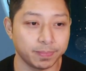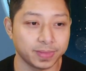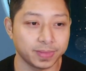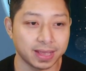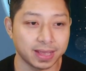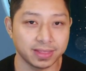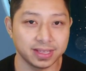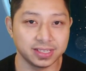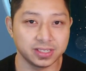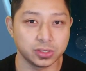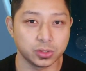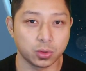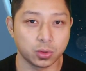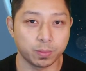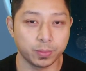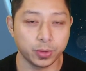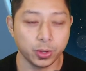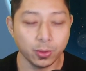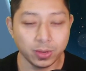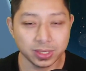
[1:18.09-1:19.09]
Now, this is all
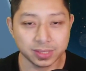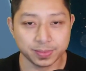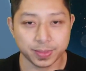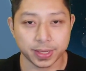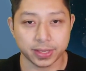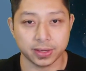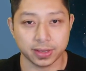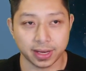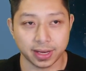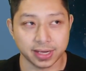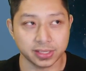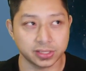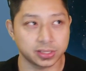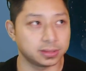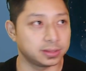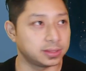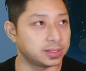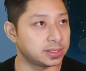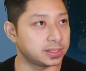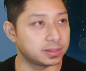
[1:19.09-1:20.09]
pure
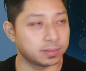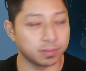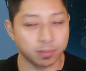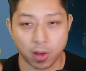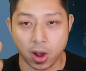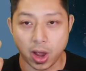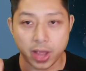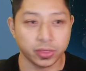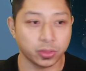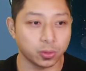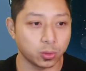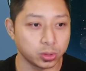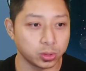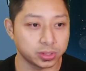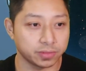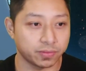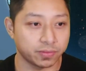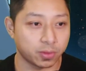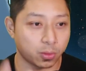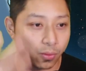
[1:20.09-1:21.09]
speculation, just my thoughts
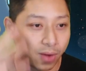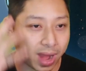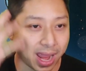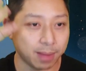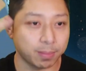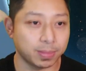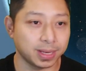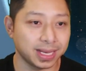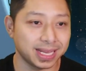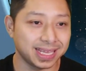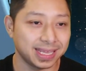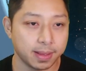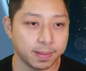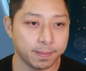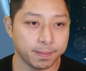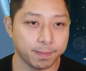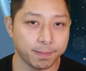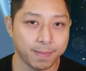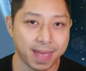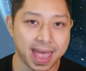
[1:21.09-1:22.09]
of a rambling
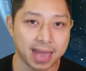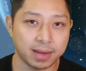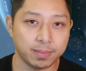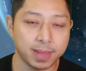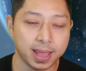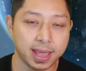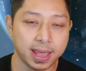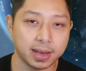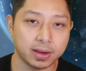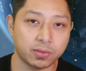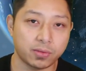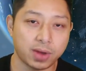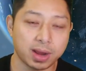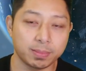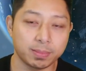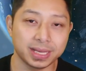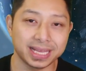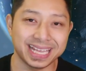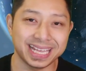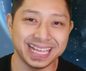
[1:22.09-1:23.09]
madman, a
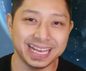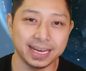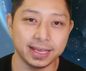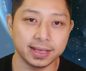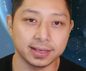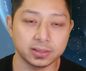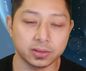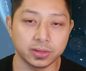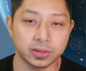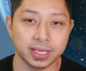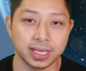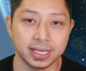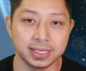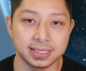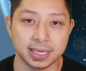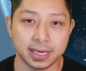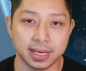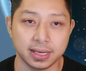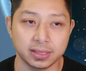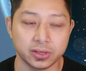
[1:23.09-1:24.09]
rambling idiot on the
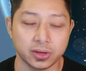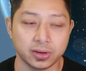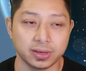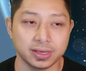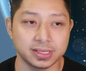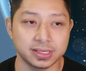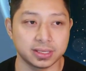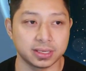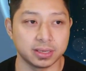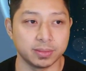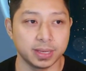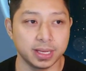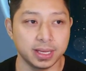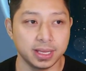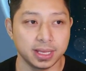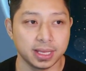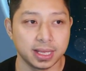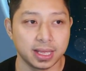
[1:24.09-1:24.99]
internet. Don't listen to me.